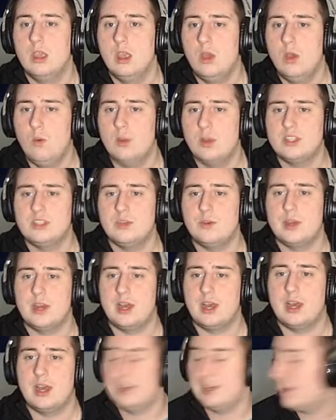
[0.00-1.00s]
What's going
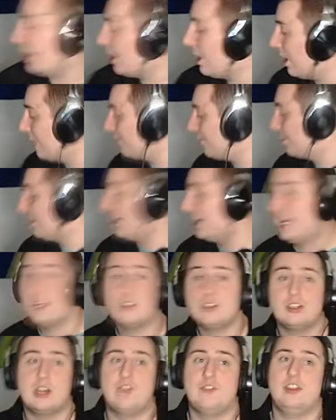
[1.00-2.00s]
on, everybody?
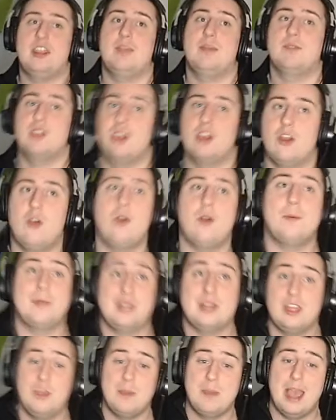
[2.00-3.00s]
It's John from the M D here,
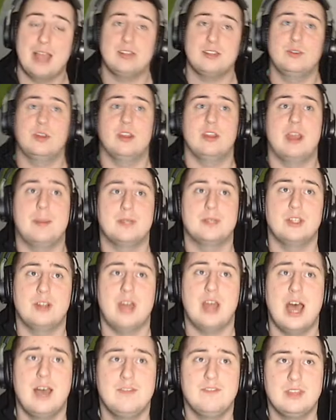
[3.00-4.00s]
welcoming you back to another episode
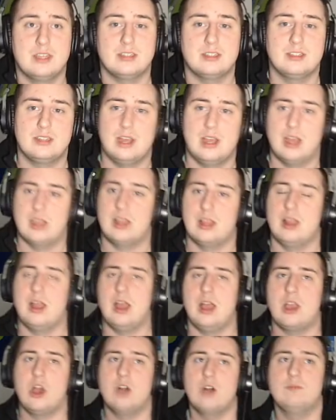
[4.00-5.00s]
of the
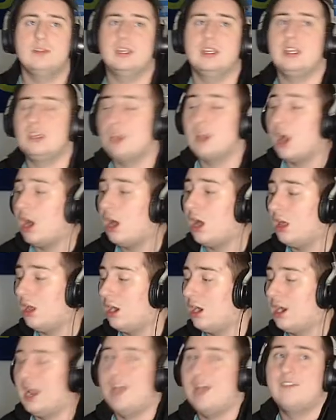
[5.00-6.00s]
Sagalocke. Hopefully y'all
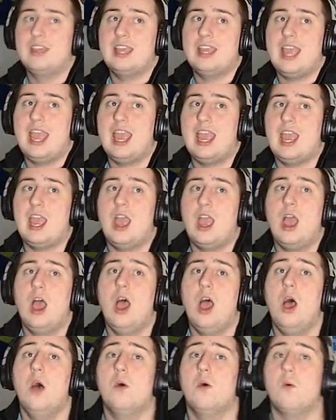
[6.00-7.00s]
are having a
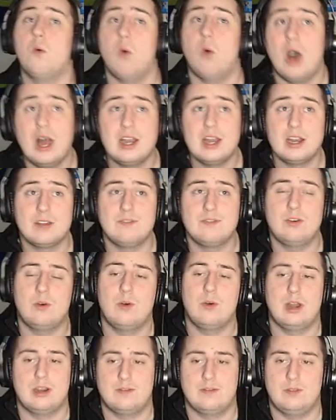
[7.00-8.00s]
wonderful,
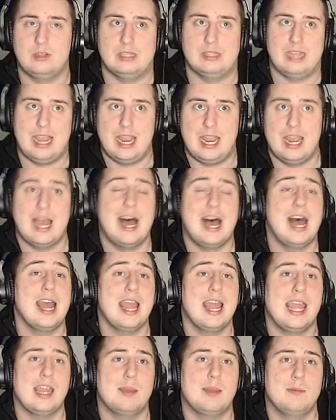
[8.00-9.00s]
wonderful day. I
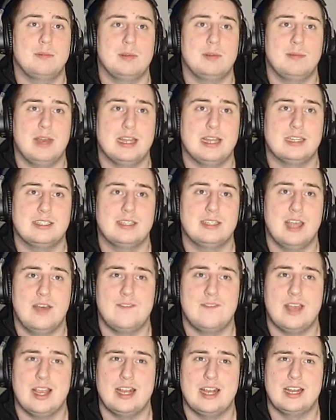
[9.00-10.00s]
am myself.
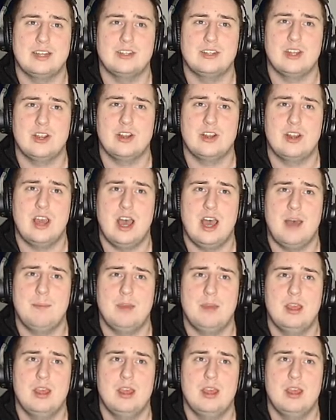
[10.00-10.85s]
I gotta turn up